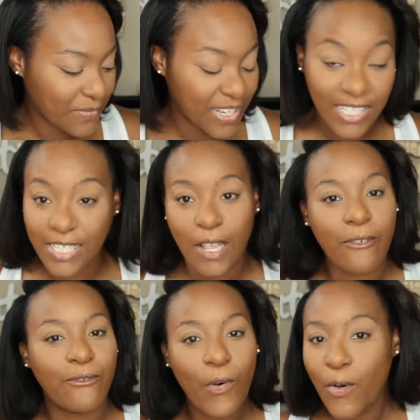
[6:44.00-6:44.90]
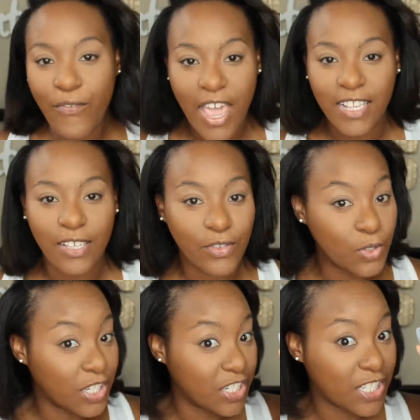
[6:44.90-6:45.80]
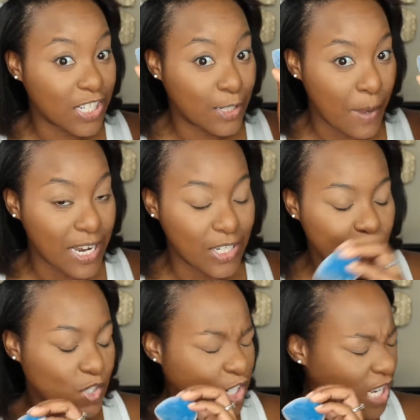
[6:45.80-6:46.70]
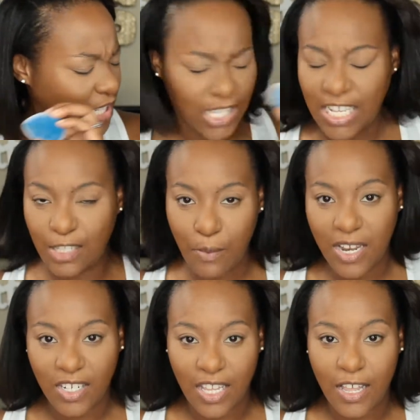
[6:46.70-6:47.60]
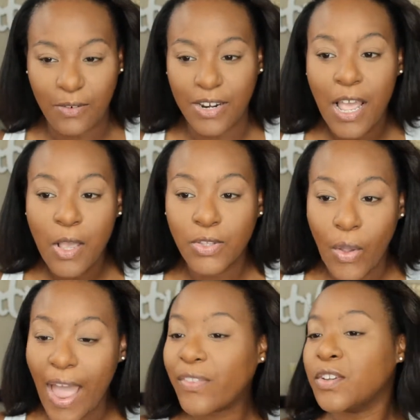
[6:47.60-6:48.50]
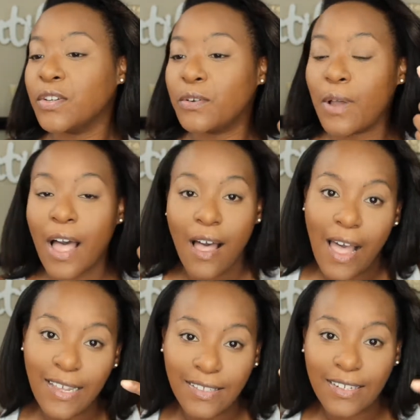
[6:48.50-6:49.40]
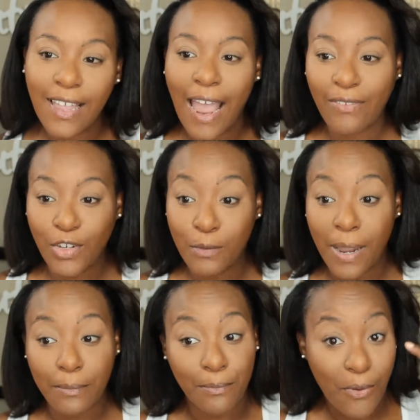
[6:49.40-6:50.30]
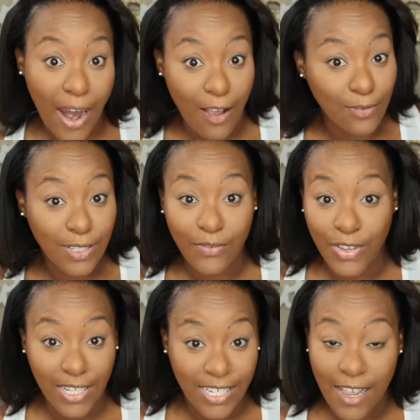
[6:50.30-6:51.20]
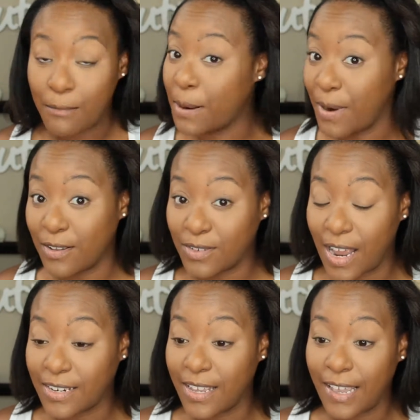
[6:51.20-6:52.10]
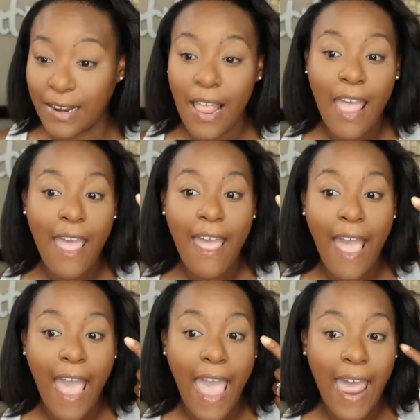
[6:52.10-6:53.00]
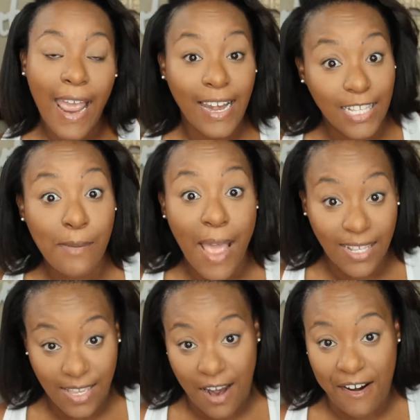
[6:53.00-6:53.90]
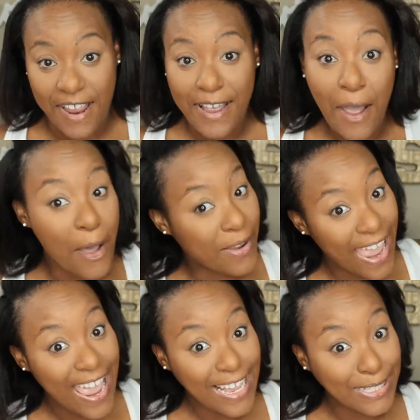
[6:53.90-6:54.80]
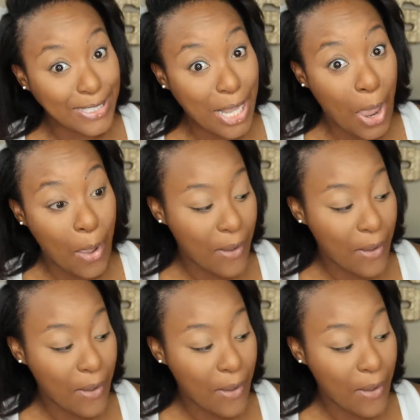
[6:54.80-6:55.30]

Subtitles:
because this is a full face of using just a sponge. Just this sponge alone. So I have to do an eye look, I have to do my brows, if you can tell, my brows are done. And I need some mascara, okay? So,